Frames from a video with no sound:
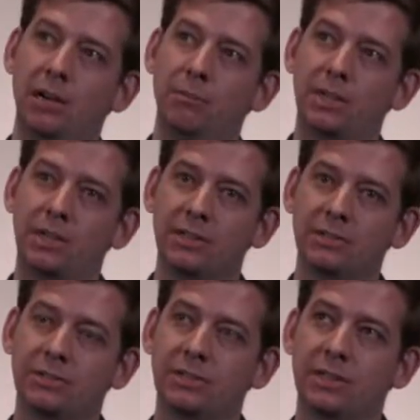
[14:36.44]

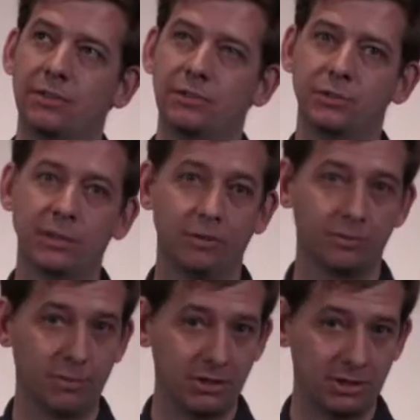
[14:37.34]
because there's no
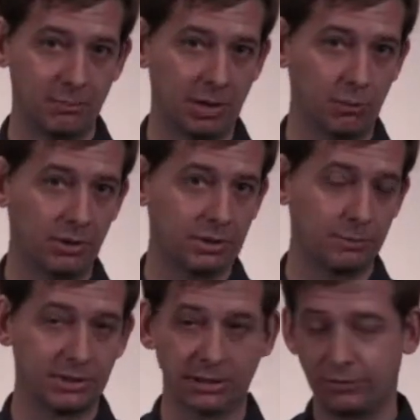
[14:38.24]
information about where it
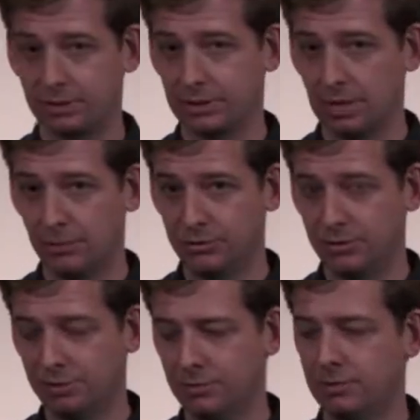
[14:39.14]
specifically comes
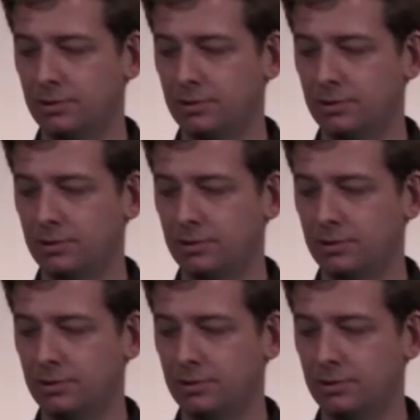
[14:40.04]
from,